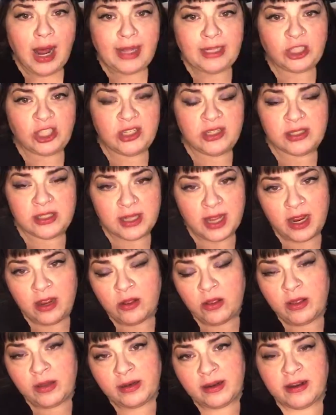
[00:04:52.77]
she's
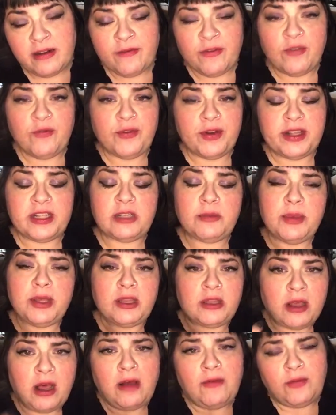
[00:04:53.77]
single and none of her friends have been
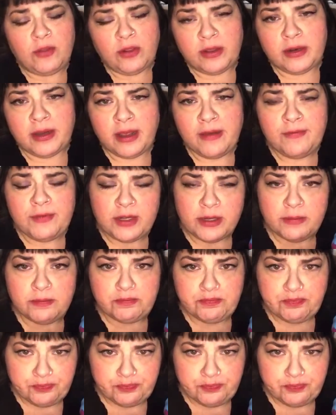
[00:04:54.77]
thoughtful enough to